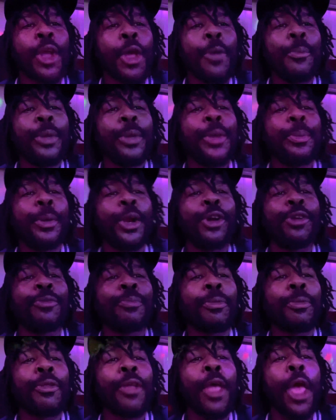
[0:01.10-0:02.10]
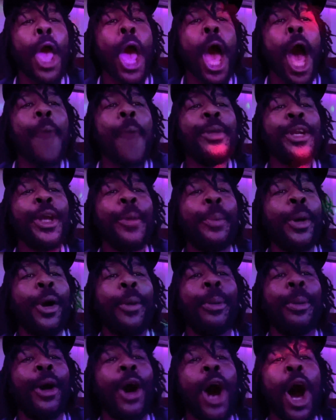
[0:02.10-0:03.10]
people, I'm in a
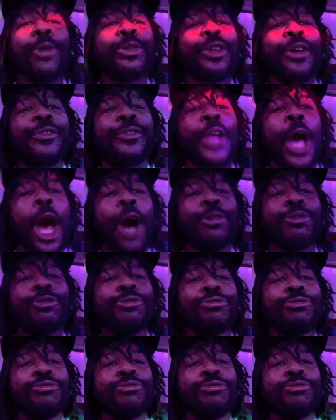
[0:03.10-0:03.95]
pub out of town.